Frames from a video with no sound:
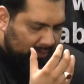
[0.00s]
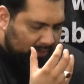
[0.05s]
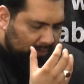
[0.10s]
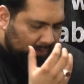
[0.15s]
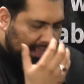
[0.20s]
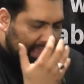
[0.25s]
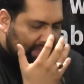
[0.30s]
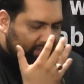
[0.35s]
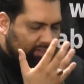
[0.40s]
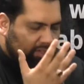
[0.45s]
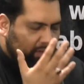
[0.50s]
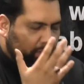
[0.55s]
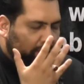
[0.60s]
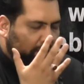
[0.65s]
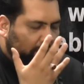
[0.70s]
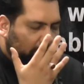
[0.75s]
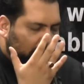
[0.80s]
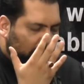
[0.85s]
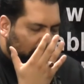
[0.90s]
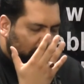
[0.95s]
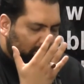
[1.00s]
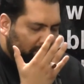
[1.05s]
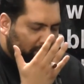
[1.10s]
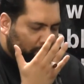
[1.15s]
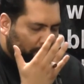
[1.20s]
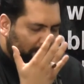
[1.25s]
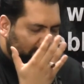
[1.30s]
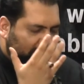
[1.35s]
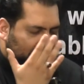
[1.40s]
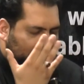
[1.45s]
we ask you, Allah, to
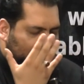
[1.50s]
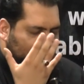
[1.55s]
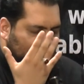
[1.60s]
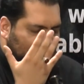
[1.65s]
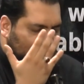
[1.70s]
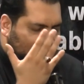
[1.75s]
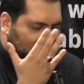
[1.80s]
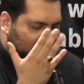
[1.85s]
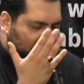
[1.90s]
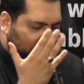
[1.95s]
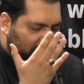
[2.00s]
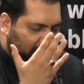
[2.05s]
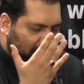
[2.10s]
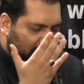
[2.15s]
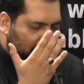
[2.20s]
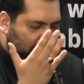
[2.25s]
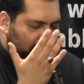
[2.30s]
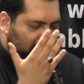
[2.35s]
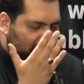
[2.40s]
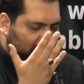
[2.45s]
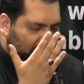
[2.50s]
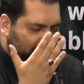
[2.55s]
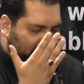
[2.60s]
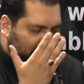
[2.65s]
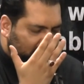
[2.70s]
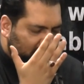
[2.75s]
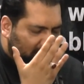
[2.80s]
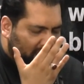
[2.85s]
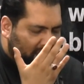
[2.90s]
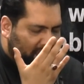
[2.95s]
weaken the hands of the enemies of
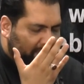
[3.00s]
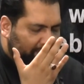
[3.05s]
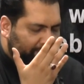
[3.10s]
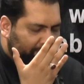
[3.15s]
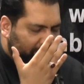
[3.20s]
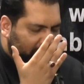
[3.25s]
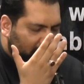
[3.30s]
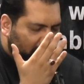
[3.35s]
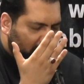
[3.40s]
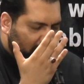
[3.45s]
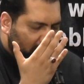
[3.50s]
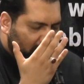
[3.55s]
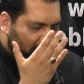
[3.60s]
Islam,